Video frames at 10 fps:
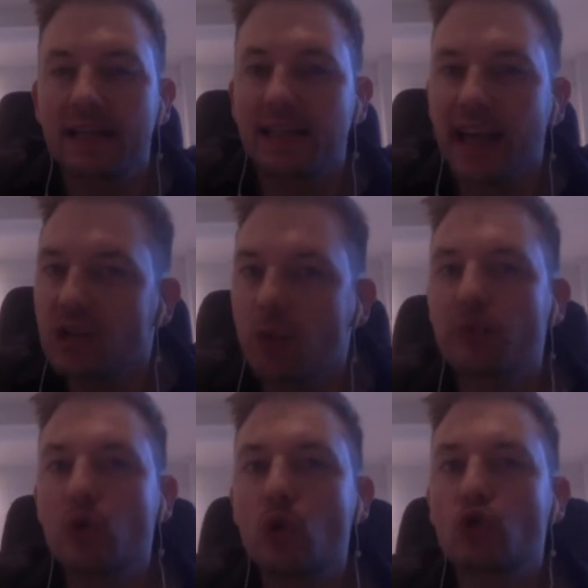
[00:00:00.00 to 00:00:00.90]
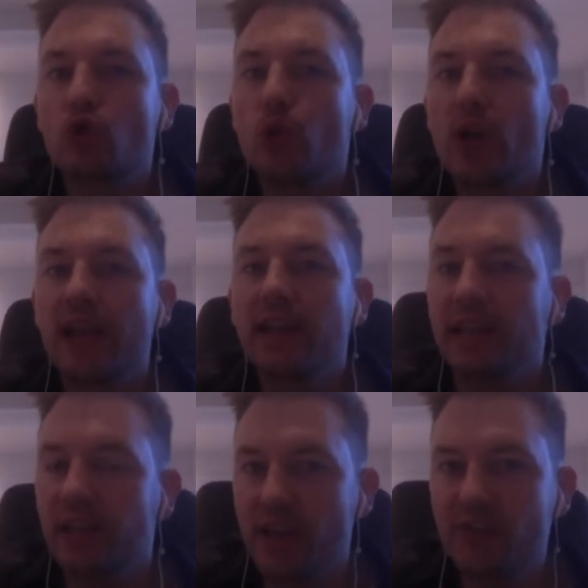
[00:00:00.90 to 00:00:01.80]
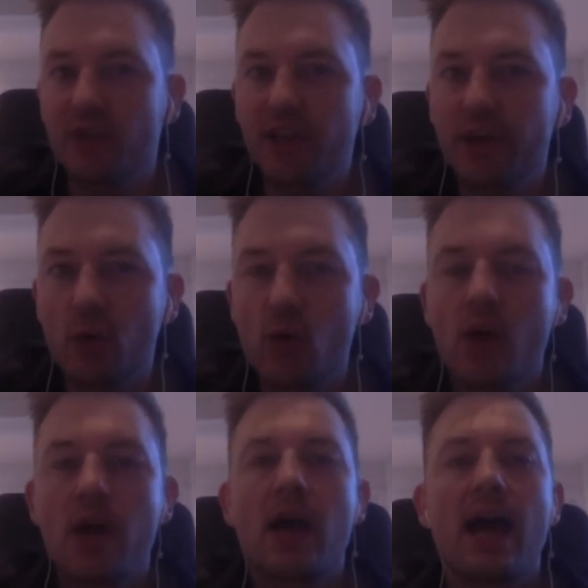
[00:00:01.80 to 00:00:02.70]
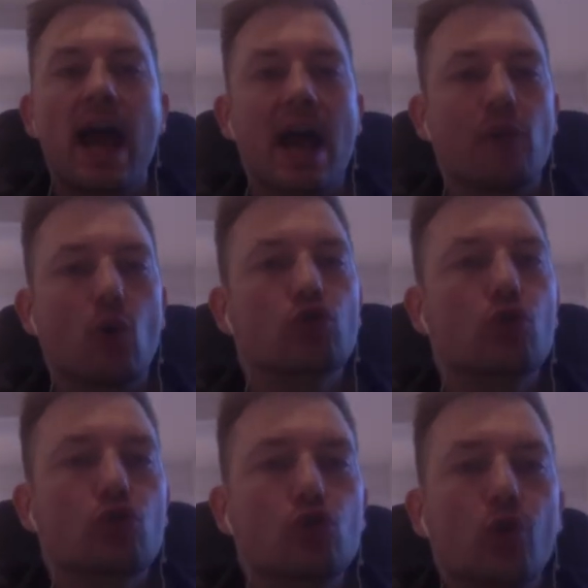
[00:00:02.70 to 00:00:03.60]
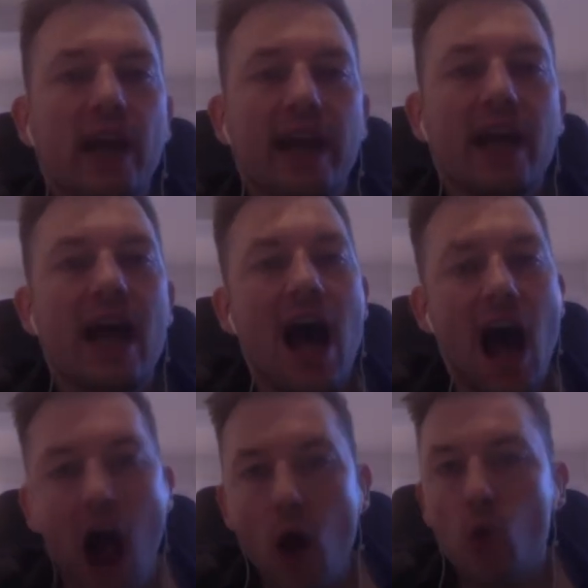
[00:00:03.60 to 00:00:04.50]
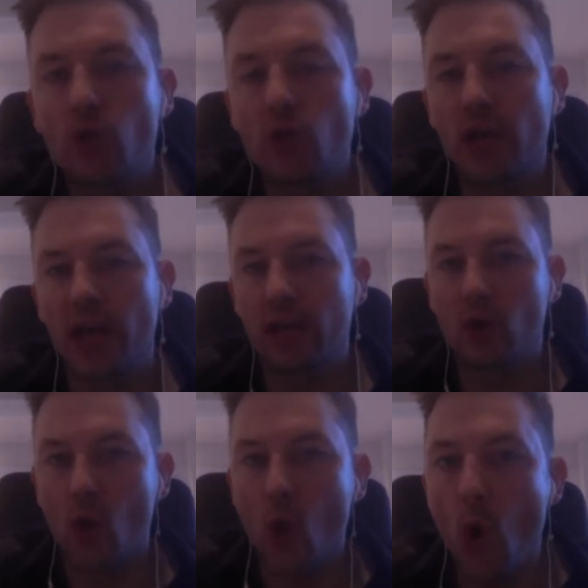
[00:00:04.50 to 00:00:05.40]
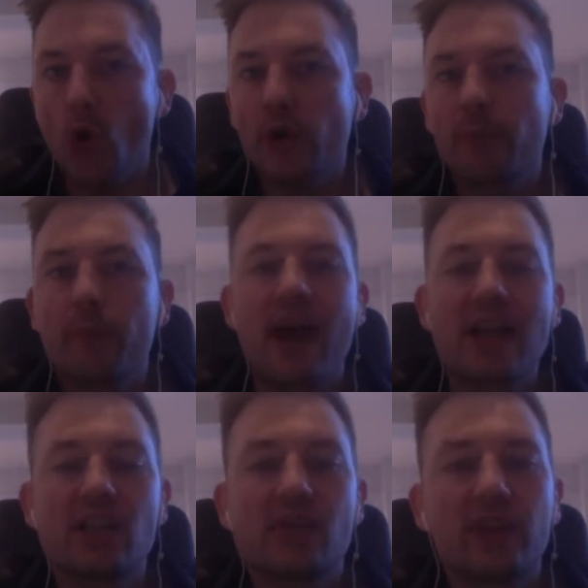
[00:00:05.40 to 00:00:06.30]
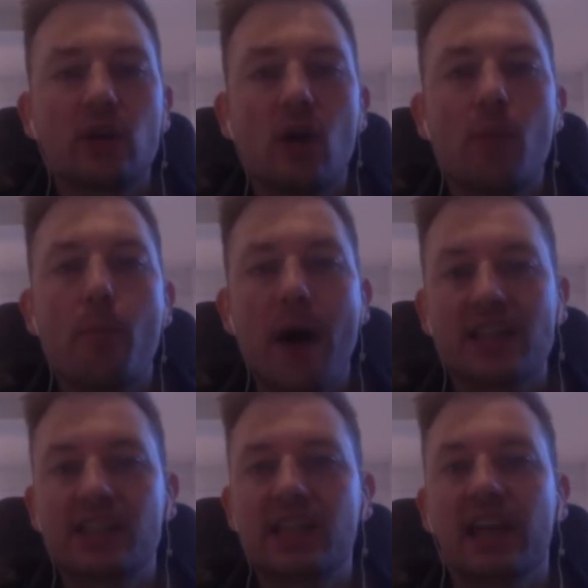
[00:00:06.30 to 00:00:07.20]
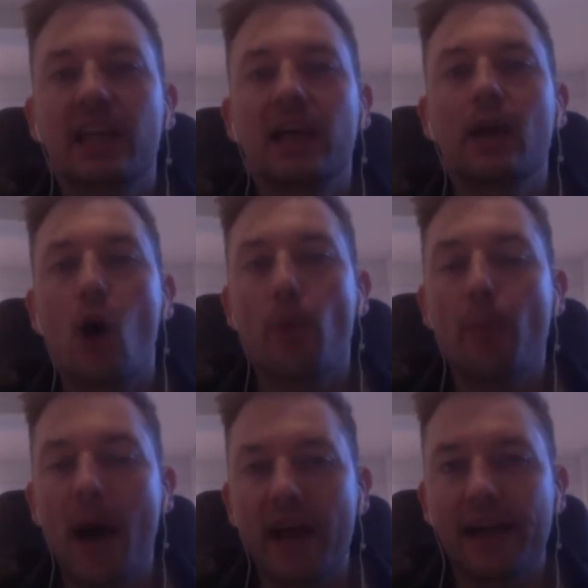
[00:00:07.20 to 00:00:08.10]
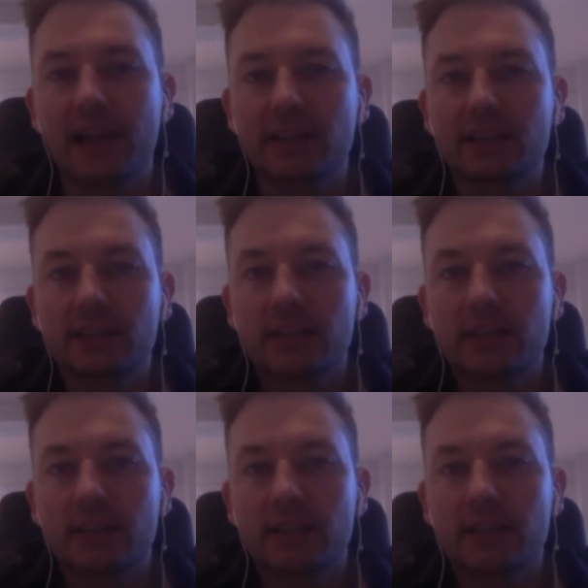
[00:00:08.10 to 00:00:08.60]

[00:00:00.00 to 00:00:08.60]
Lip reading: That is what we're going to look at in this video. And we're also going to look at how you can earn passive income by staking on Binance.